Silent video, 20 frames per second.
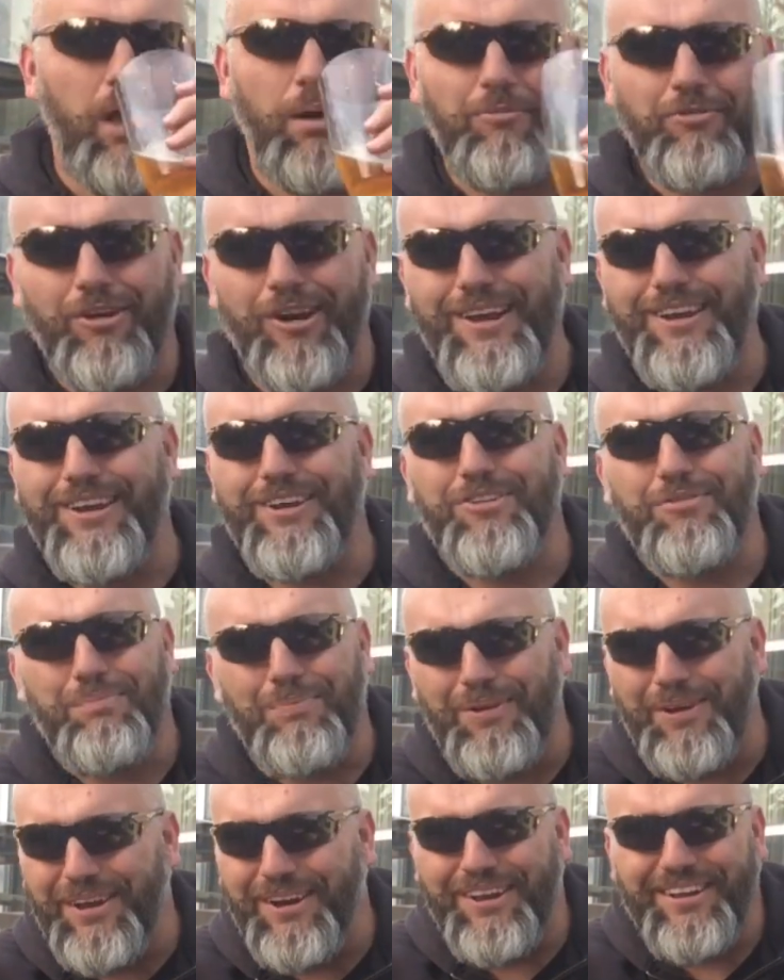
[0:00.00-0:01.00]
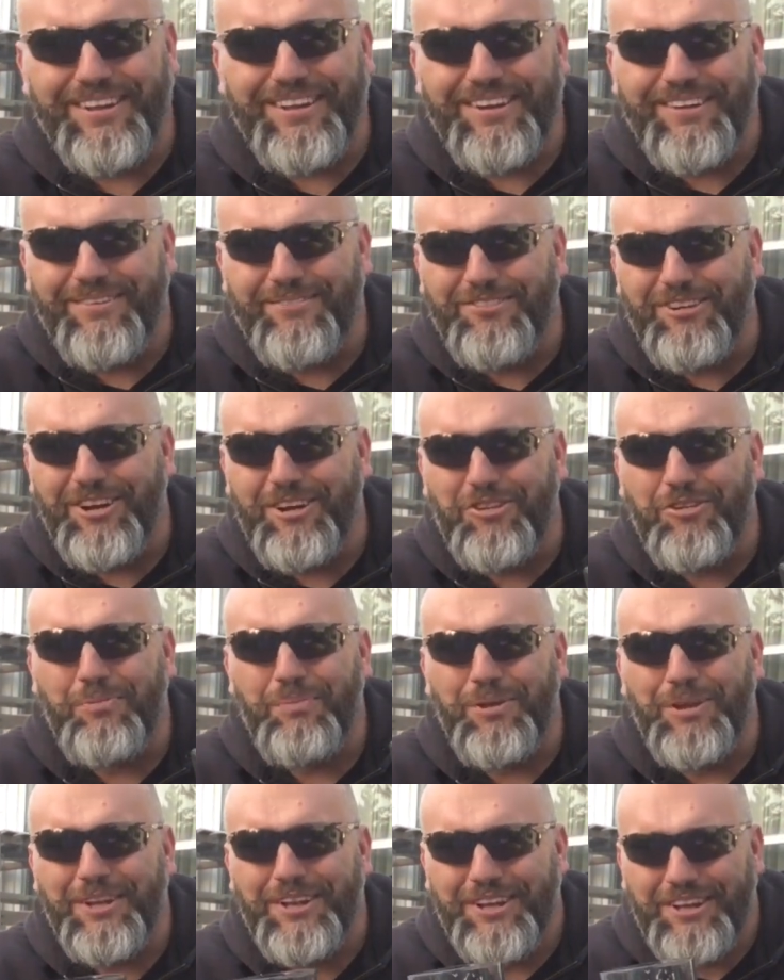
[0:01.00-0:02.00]
I'm trying to explain it, you know. I'm trying to
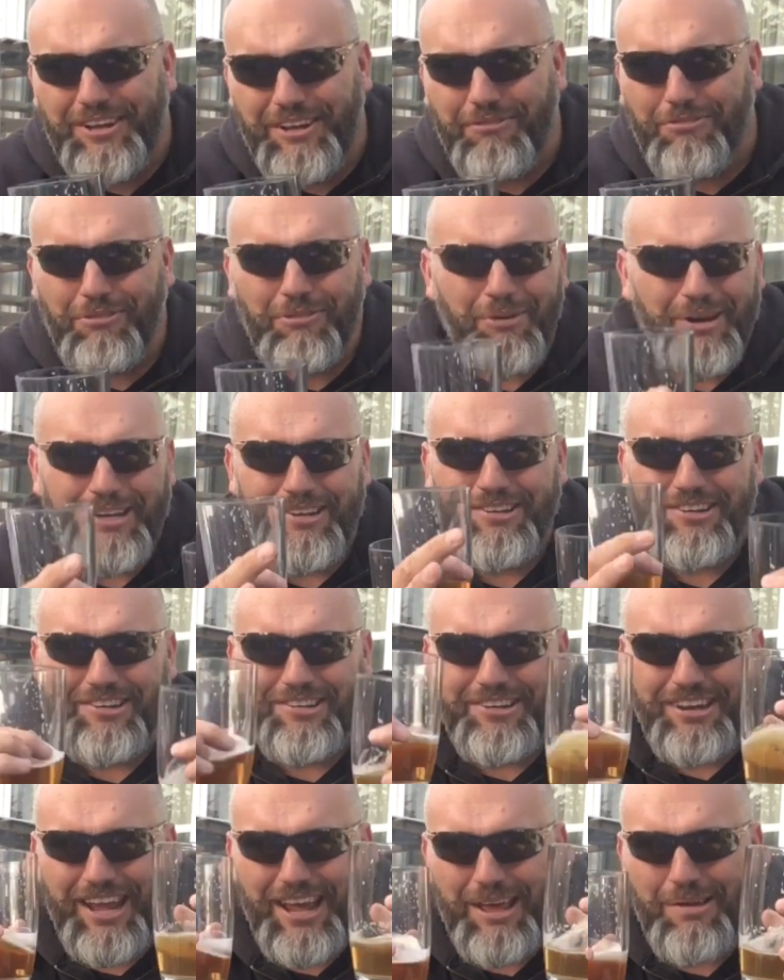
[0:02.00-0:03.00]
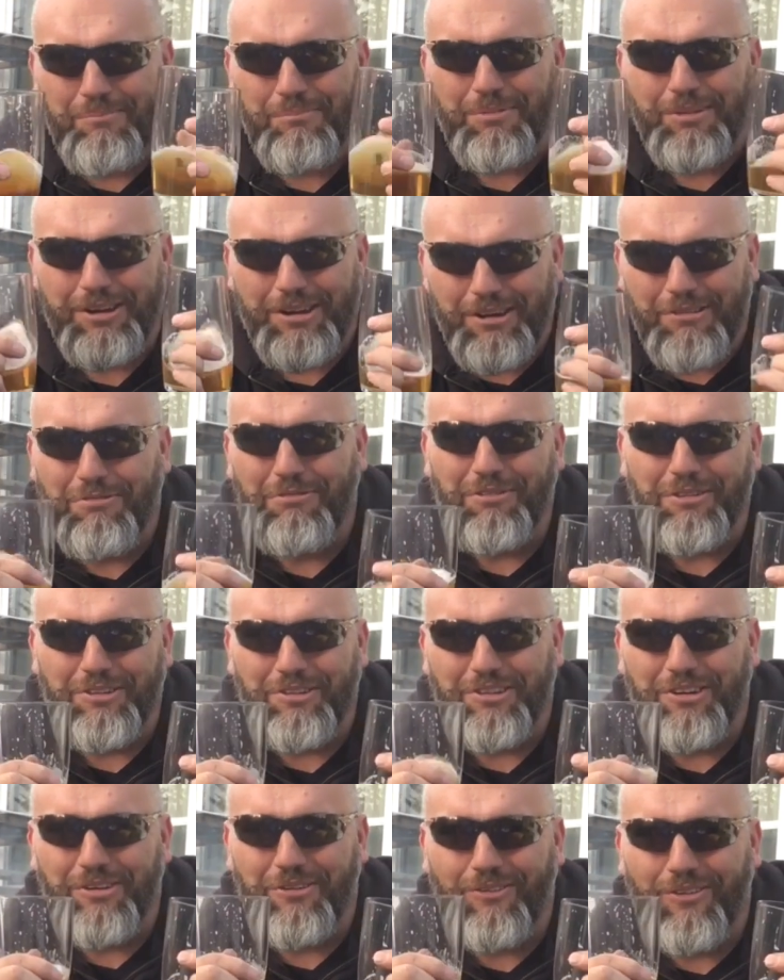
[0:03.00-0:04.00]
explain the difference. What's the damn
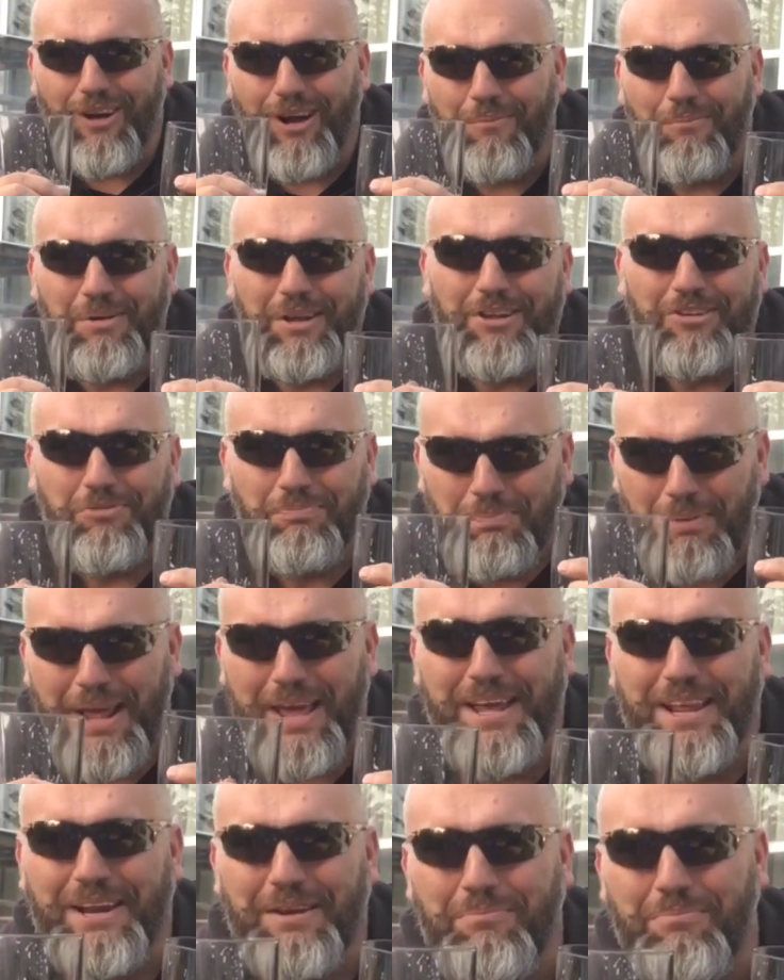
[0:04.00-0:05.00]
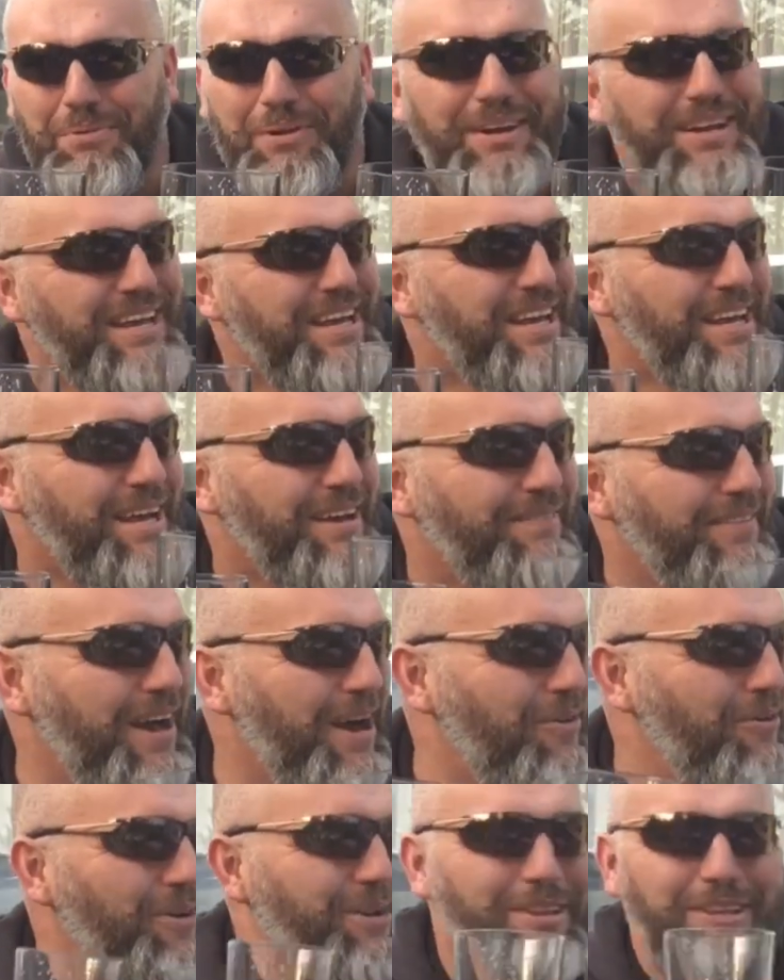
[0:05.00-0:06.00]
difference here, Rob? Explain it. But I'm
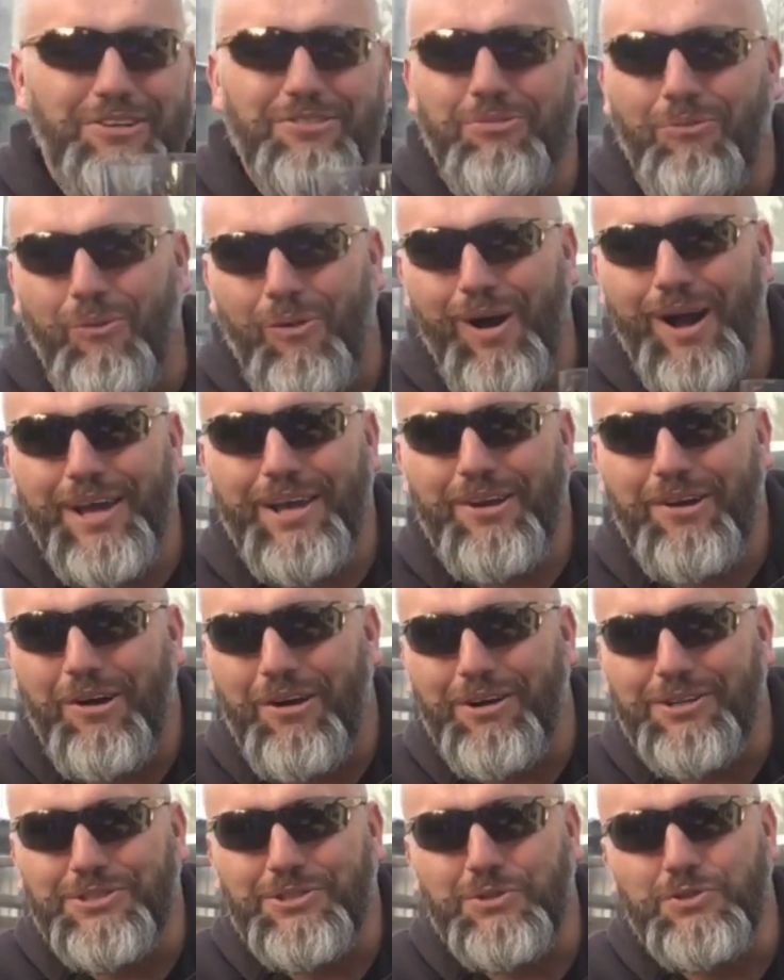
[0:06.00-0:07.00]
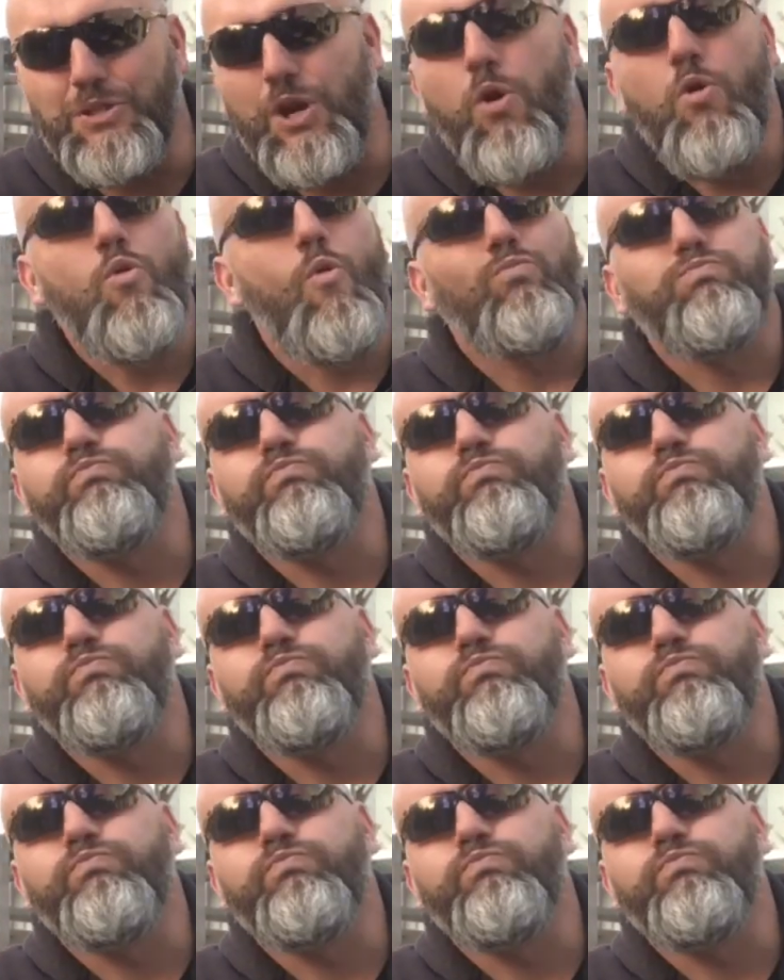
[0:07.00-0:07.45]
not one of these wine connoisseurs that